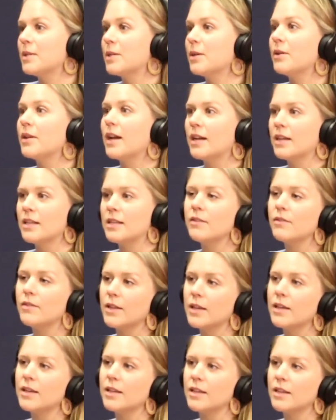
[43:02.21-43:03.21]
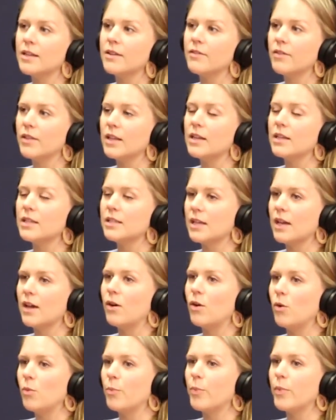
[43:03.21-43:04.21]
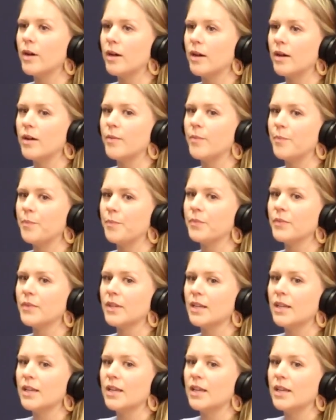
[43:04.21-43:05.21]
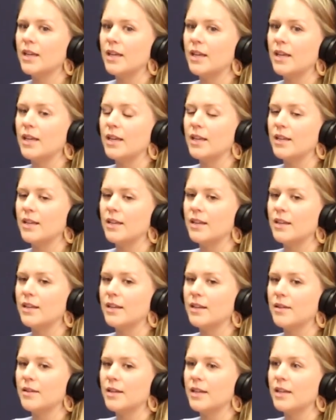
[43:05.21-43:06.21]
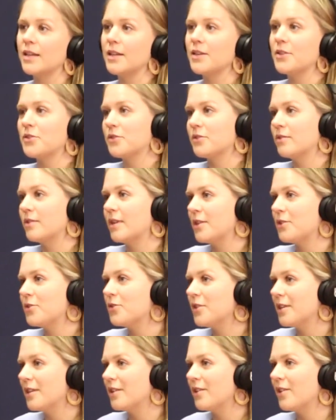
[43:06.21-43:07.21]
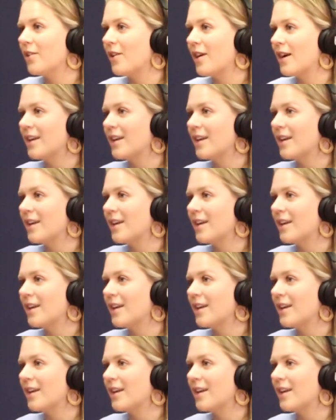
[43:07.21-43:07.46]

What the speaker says: So yeah, it definitely does help. And I treat it a